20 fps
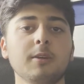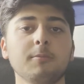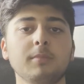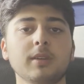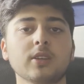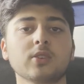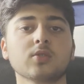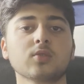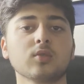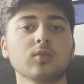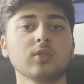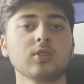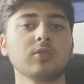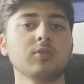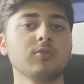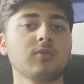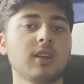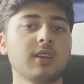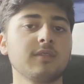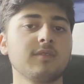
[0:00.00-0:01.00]
make sure
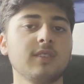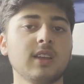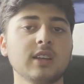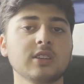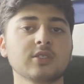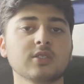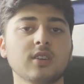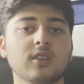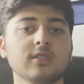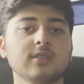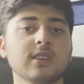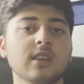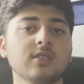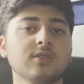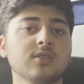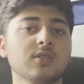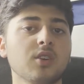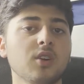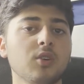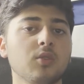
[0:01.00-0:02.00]
you write flashcards
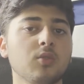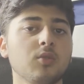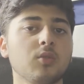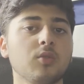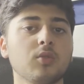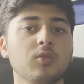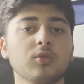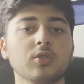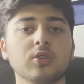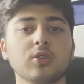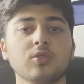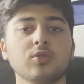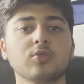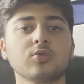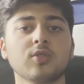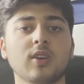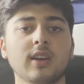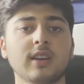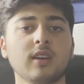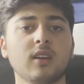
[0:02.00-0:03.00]
as you go or you
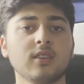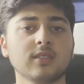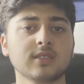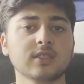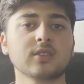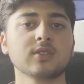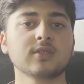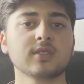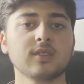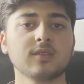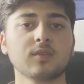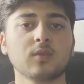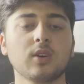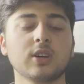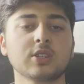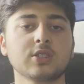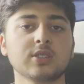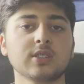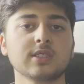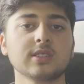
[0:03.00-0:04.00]
try and ask yourself
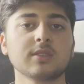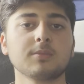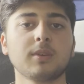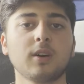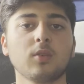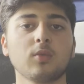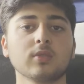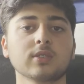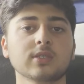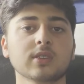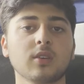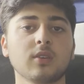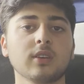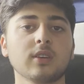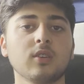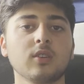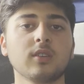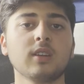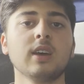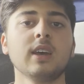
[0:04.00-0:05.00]
questions about what's going
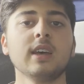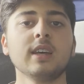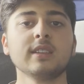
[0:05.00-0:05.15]
on.